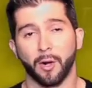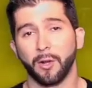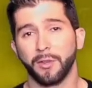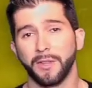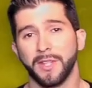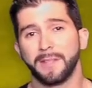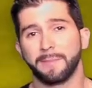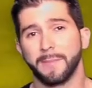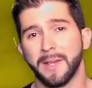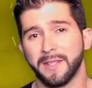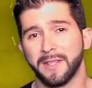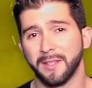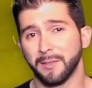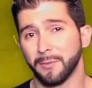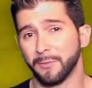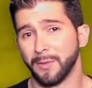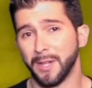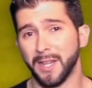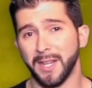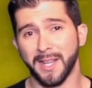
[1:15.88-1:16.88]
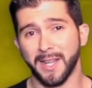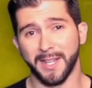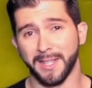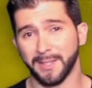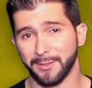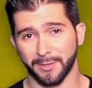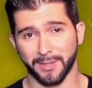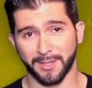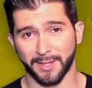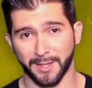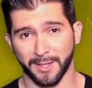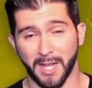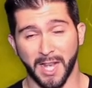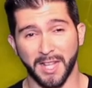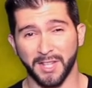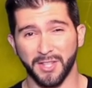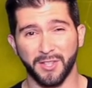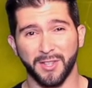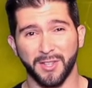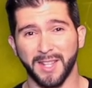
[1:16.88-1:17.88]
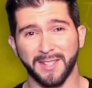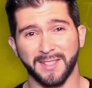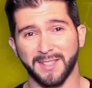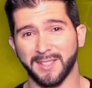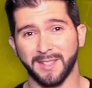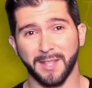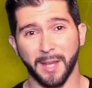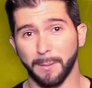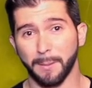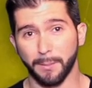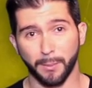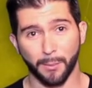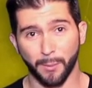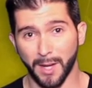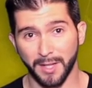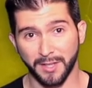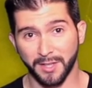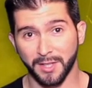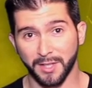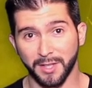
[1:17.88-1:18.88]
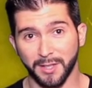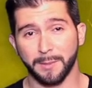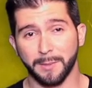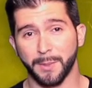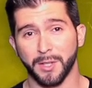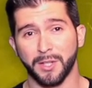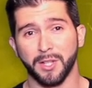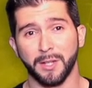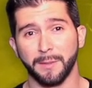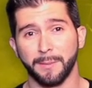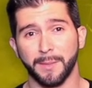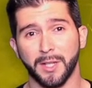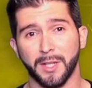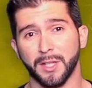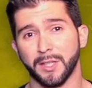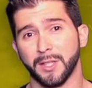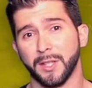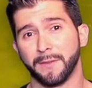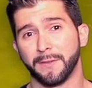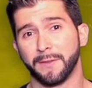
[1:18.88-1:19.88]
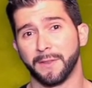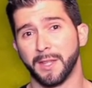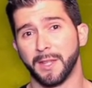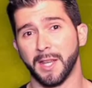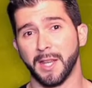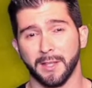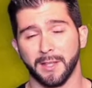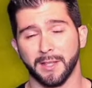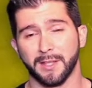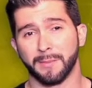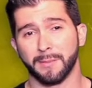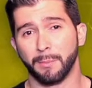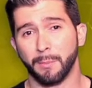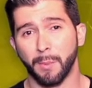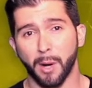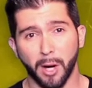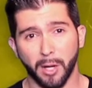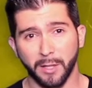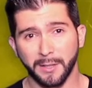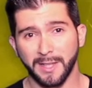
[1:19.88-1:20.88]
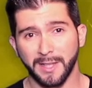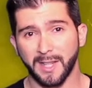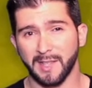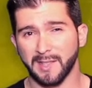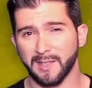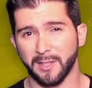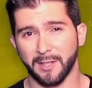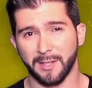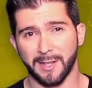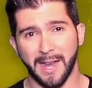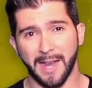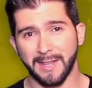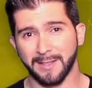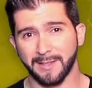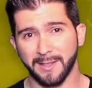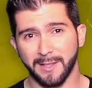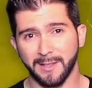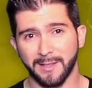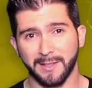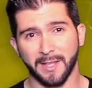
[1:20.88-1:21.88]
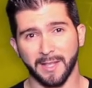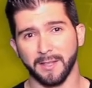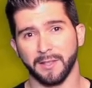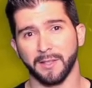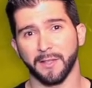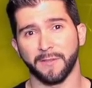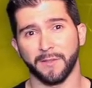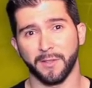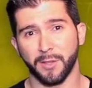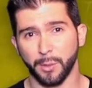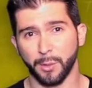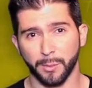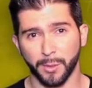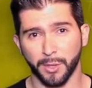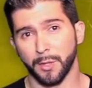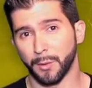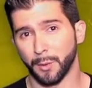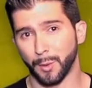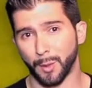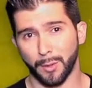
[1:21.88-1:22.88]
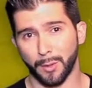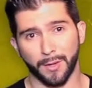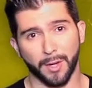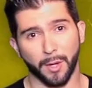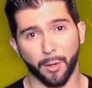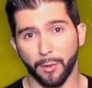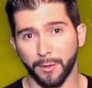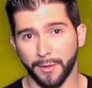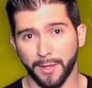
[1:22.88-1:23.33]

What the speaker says: All this makes it really interesting, and you can't stop watching, especially because of the smart and sarcastic sense of humor throughout the whole